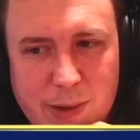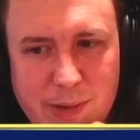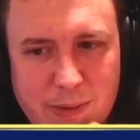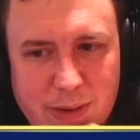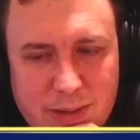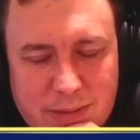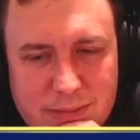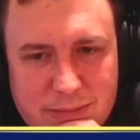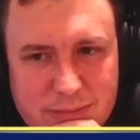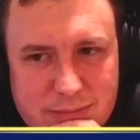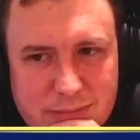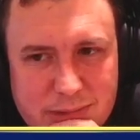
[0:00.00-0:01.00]
right?
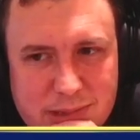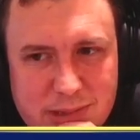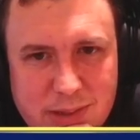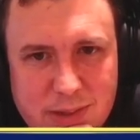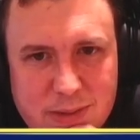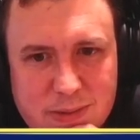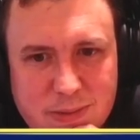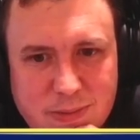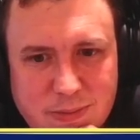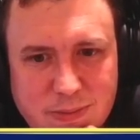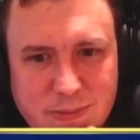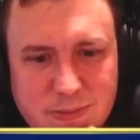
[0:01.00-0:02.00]
So I
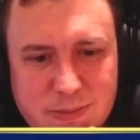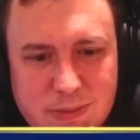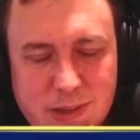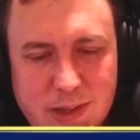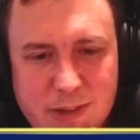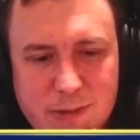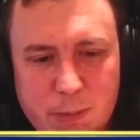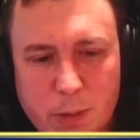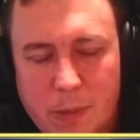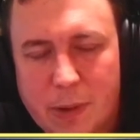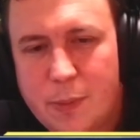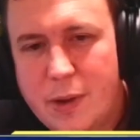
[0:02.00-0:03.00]
think it's
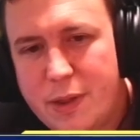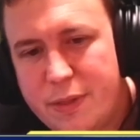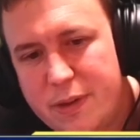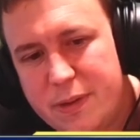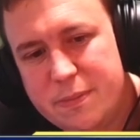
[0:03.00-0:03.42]
probably worth it.